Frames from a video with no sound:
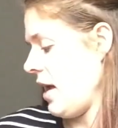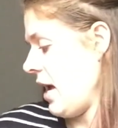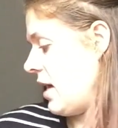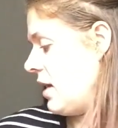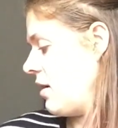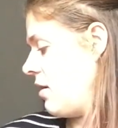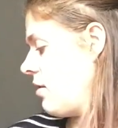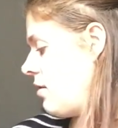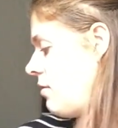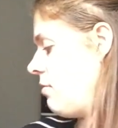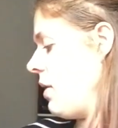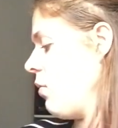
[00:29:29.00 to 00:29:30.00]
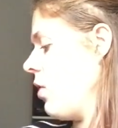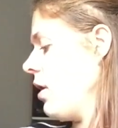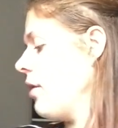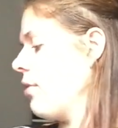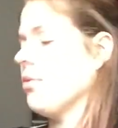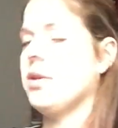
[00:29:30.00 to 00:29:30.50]
then my one
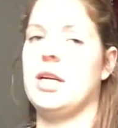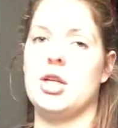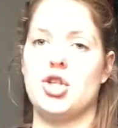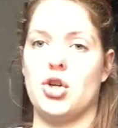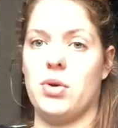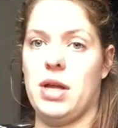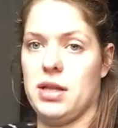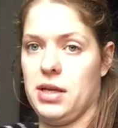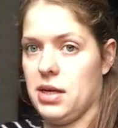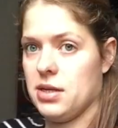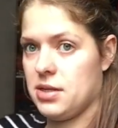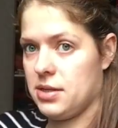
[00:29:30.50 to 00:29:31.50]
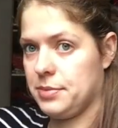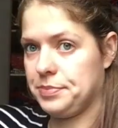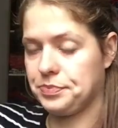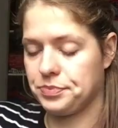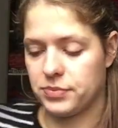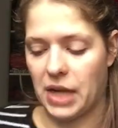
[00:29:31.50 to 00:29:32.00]
and only Joan Elliott
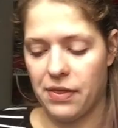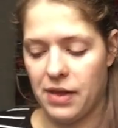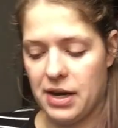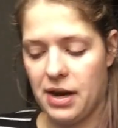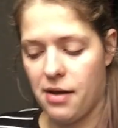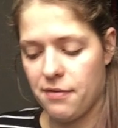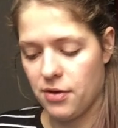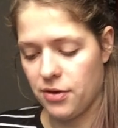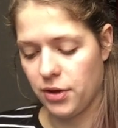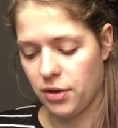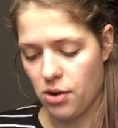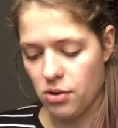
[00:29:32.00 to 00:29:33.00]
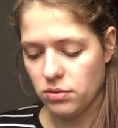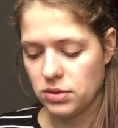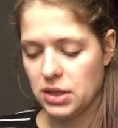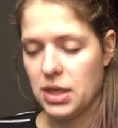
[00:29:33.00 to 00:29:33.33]
that I have on the go.